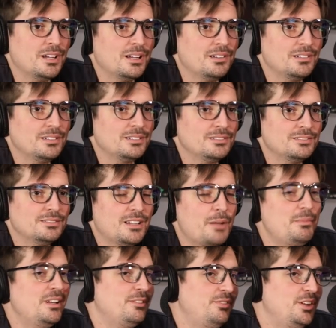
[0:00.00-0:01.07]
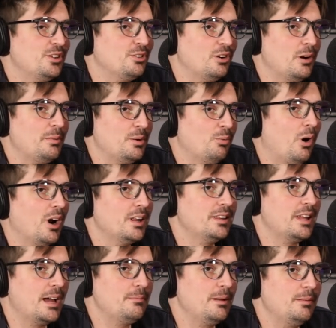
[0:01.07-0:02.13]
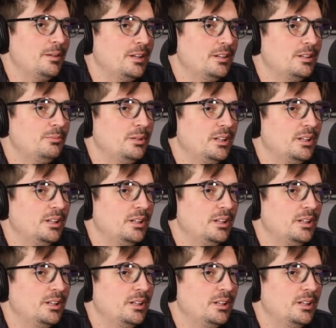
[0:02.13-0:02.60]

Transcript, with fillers: and I mean, if he grew up and wanted that, maybe it could